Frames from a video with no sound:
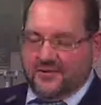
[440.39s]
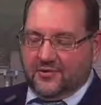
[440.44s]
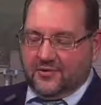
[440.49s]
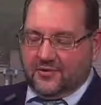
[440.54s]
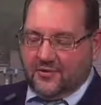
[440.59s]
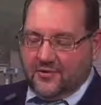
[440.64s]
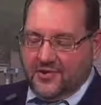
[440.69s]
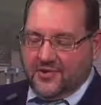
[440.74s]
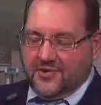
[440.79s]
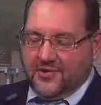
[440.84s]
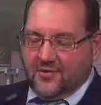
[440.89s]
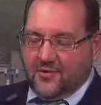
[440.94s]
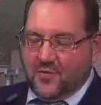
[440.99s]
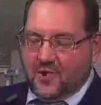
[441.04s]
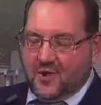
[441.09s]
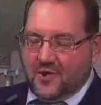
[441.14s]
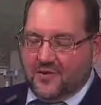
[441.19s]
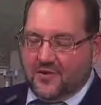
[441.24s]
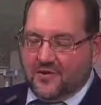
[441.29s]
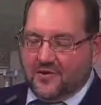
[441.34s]
treat the
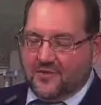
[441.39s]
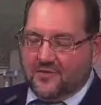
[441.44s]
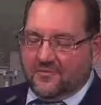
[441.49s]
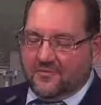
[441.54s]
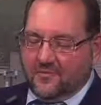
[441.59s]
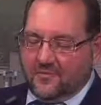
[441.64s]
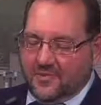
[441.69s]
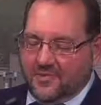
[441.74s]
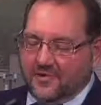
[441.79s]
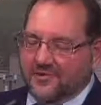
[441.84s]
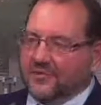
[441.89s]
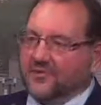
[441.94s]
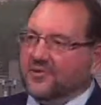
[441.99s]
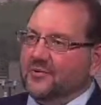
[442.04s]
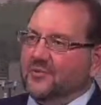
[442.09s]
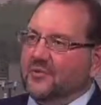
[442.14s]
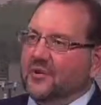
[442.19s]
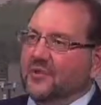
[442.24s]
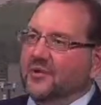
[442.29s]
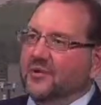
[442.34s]
water, reduce
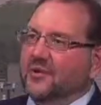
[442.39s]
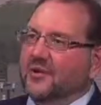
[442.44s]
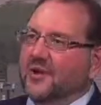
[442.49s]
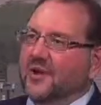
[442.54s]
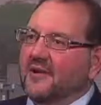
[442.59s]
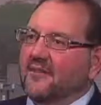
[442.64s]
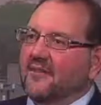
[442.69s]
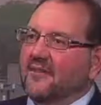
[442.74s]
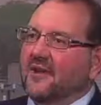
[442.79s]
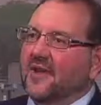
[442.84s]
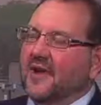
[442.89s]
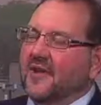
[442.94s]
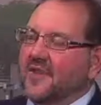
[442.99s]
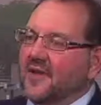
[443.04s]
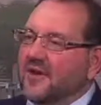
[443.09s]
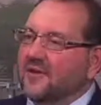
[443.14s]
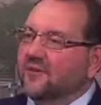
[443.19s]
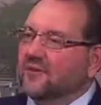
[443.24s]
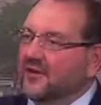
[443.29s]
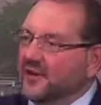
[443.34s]
the mercury level, and
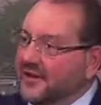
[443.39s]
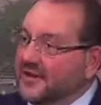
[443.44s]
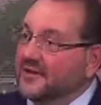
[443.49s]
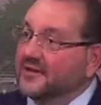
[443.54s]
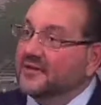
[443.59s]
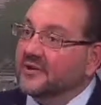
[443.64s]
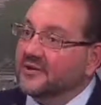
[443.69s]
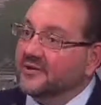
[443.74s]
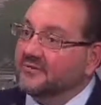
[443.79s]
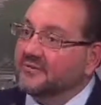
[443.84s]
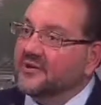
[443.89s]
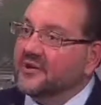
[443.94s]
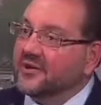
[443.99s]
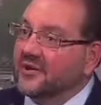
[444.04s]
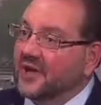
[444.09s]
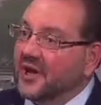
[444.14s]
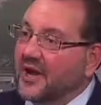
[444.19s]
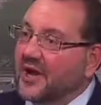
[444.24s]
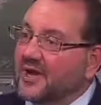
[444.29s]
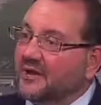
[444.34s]
then release it to
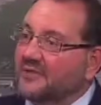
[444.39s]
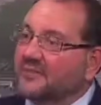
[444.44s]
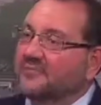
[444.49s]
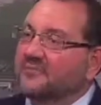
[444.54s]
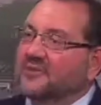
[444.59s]
the lake.